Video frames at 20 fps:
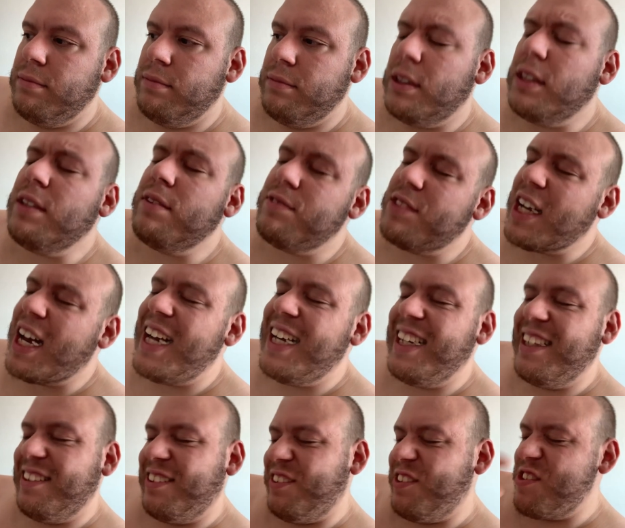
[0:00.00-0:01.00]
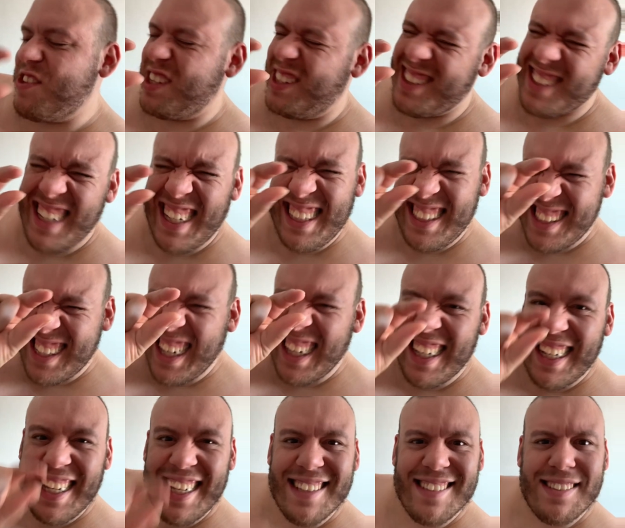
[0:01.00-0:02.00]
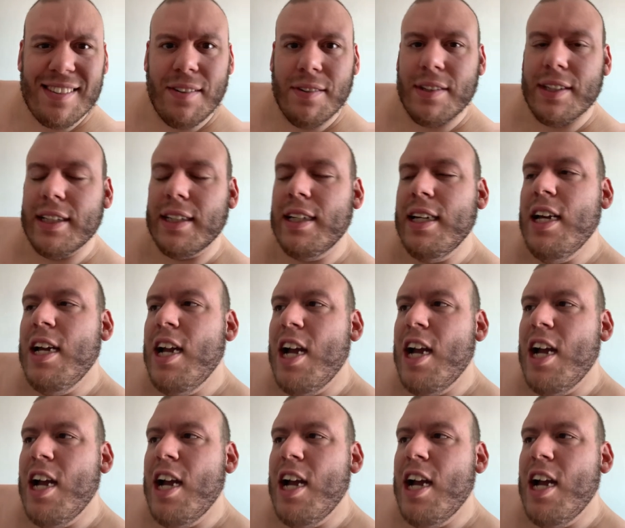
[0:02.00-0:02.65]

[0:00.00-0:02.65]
Oh, a tiny little thing, tiniest little thing.